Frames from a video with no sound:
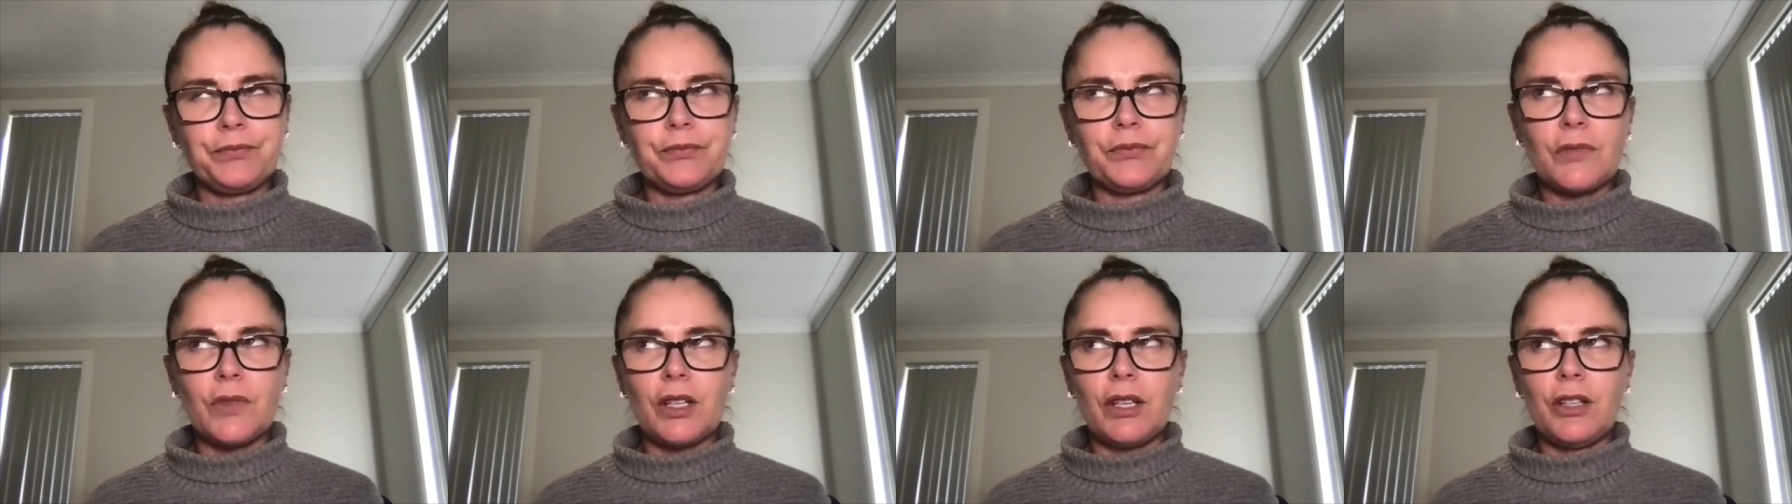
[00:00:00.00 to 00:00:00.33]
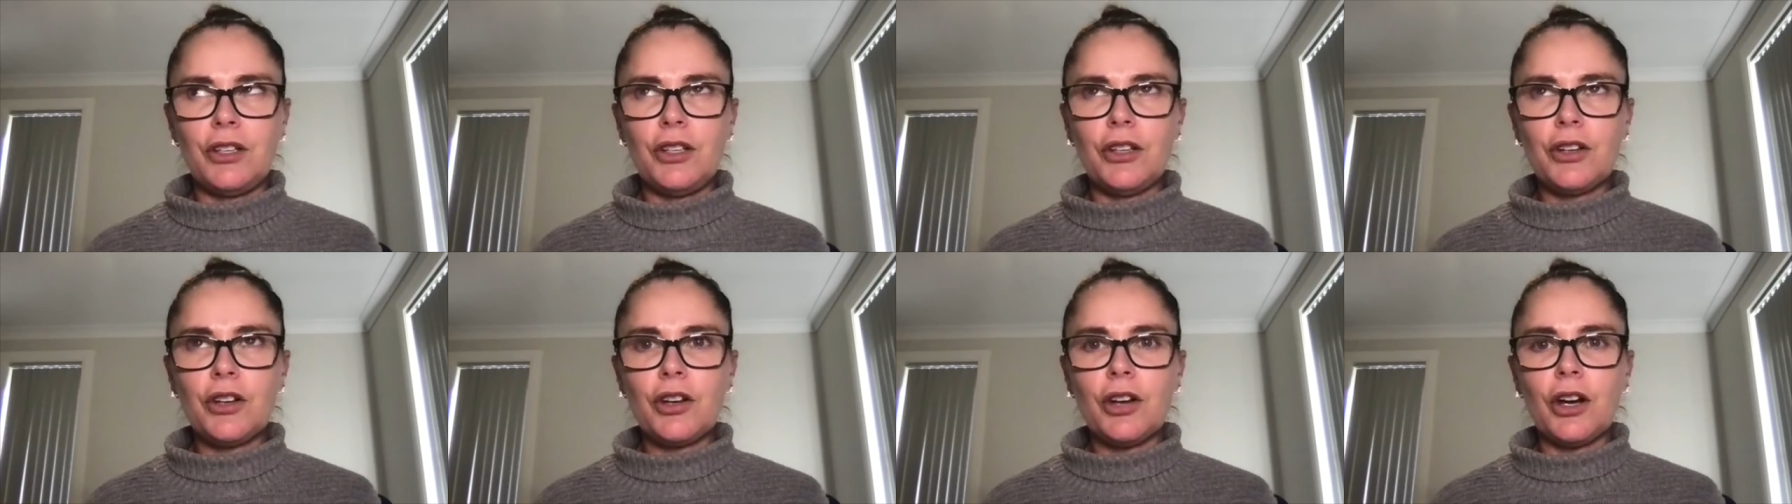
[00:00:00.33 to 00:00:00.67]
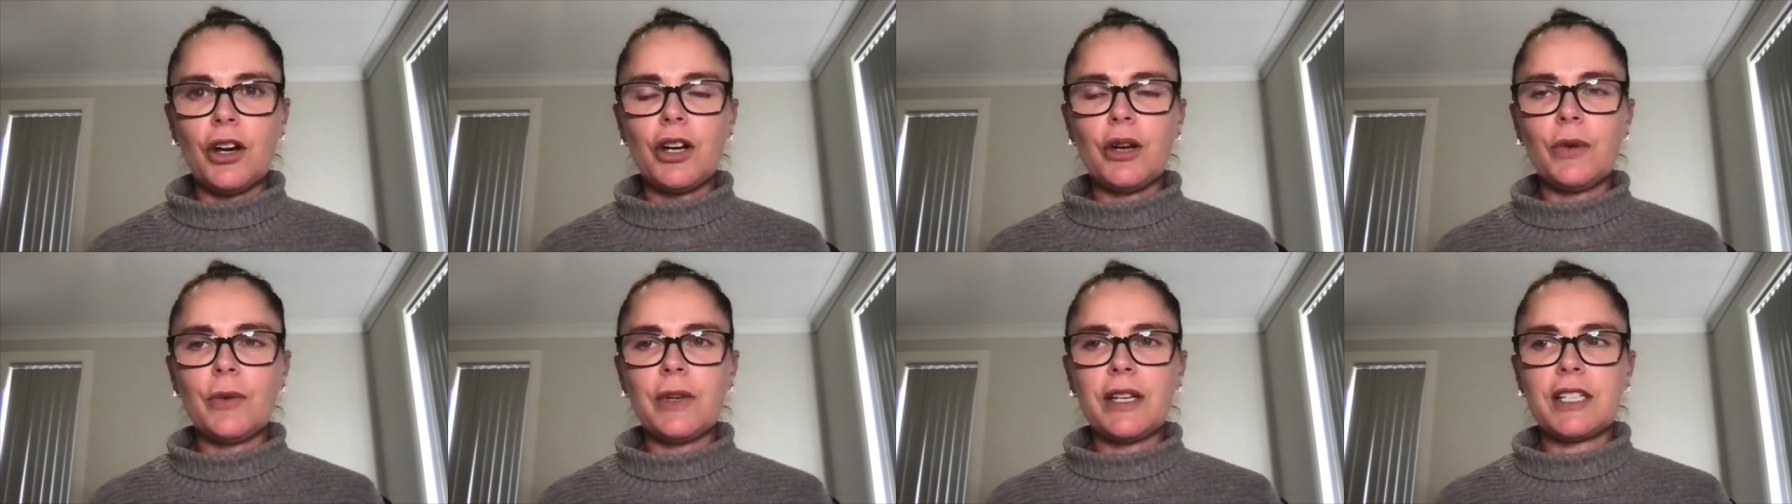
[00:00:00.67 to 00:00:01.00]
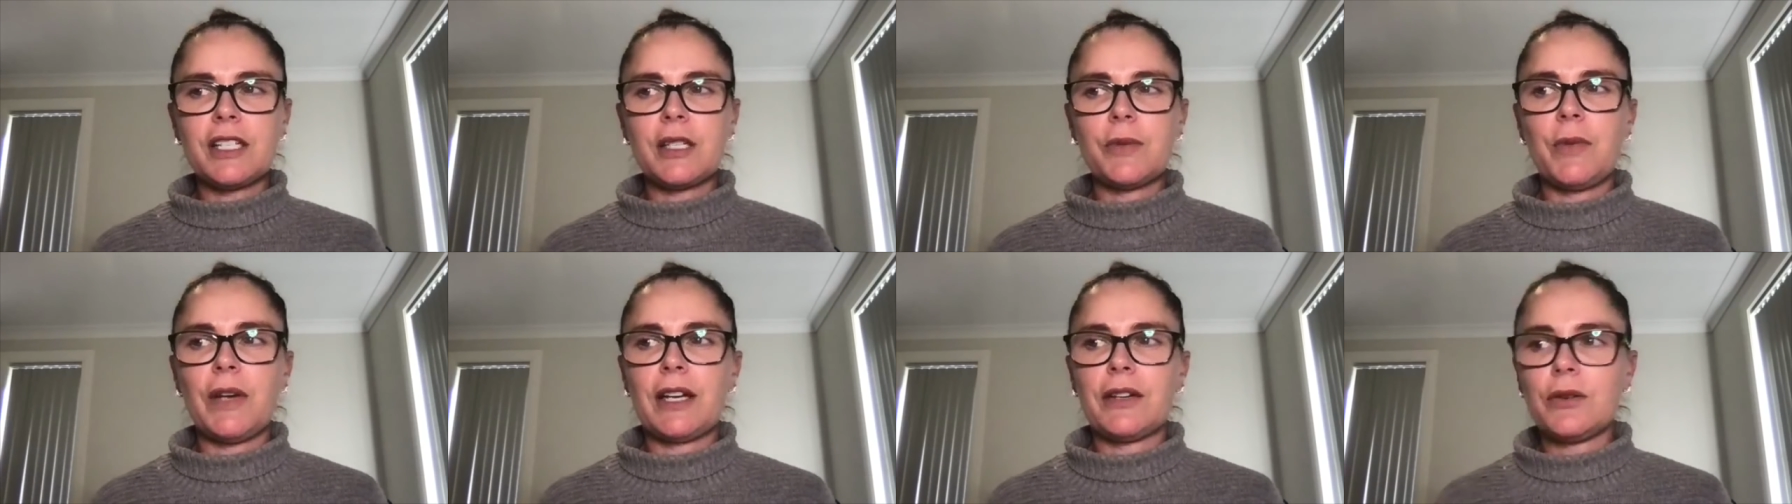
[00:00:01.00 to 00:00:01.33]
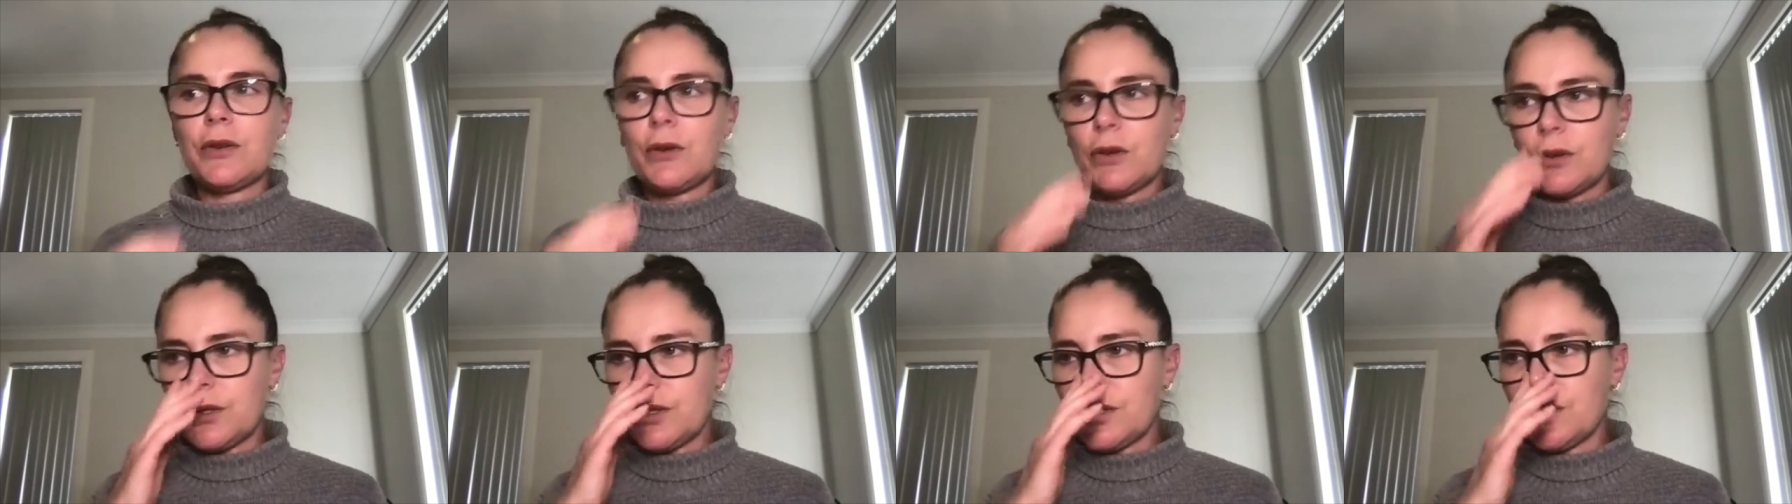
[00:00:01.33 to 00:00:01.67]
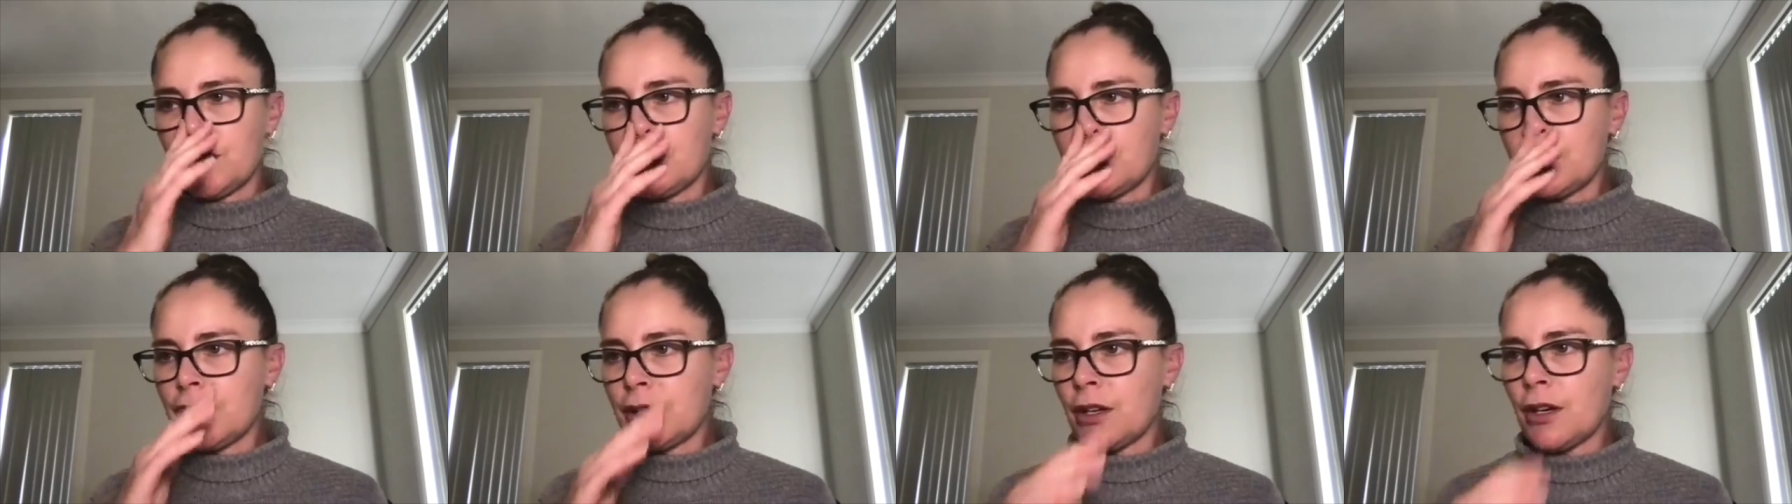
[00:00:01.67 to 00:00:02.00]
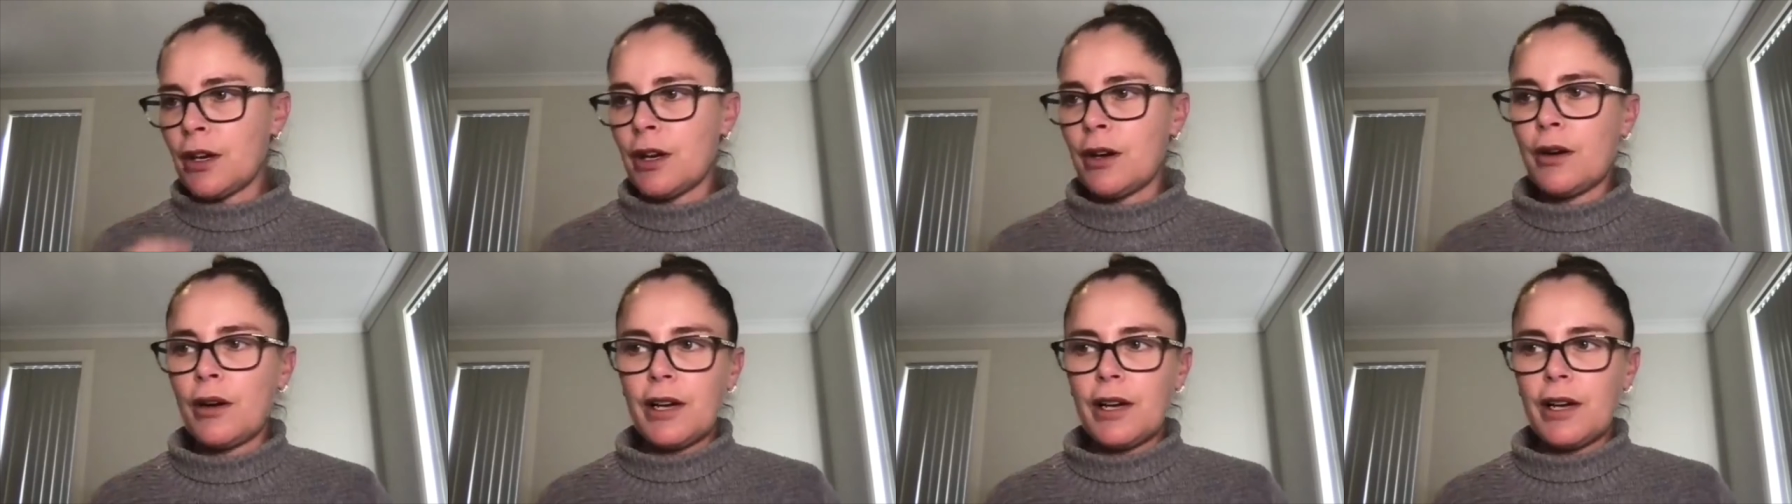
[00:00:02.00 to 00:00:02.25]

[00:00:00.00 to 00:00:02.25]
you got to expect horses to go,